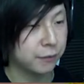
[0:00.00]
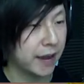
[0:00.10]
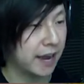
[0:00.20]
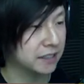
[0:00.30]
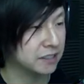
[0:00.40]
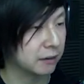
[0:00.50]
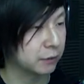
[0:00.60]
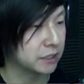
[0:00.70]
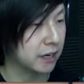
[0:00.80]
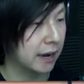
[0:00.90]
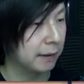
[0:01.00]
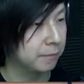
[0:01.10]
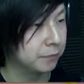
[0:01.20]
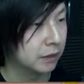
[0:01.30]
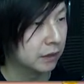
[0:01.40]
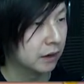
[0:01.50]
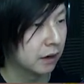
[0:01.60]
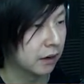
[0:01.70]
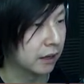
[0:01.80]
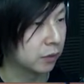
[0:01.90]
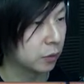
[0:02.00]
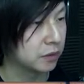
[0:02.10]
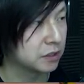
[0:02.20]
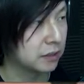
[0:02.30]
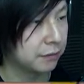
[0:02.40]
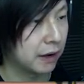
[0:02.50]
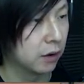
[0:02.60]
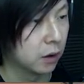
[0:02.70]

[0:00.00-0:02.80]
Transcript: fast every time. All right, throw this stuff out.